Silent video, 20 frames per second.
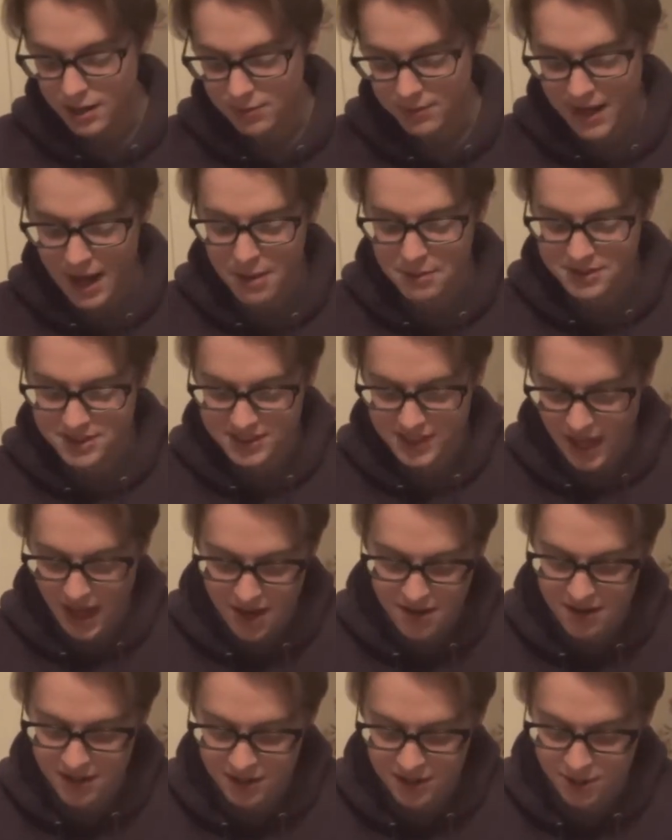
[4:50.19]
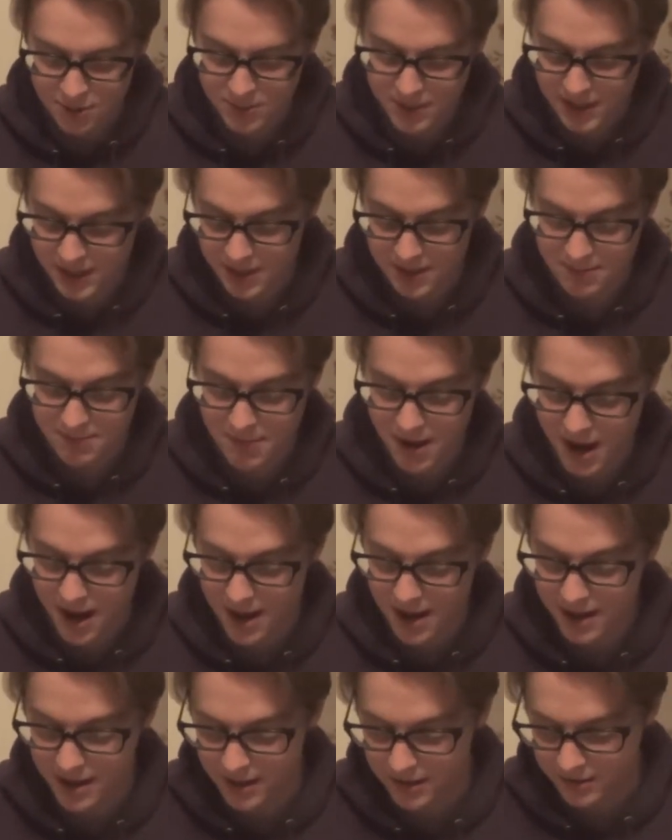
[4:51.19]
When I was carrying you in
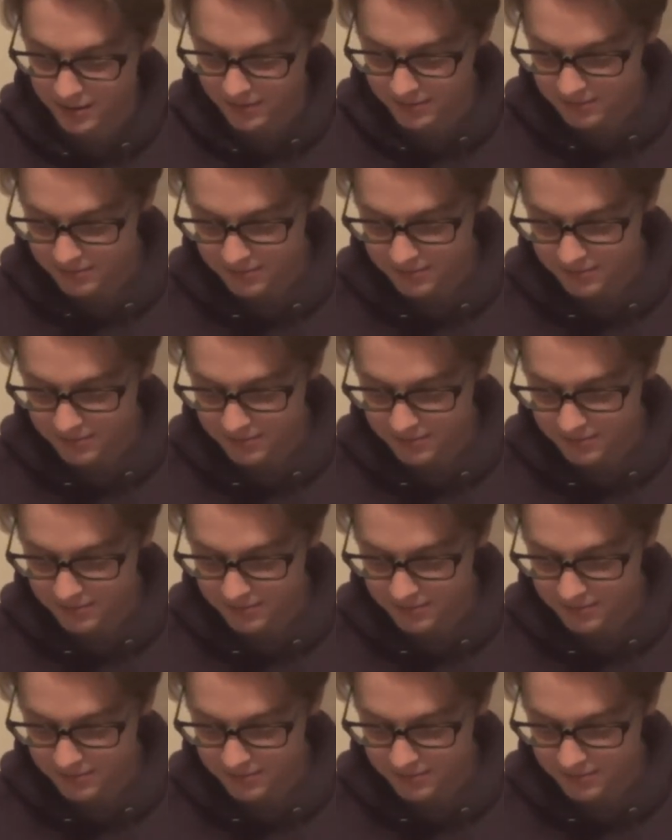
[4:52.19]
my...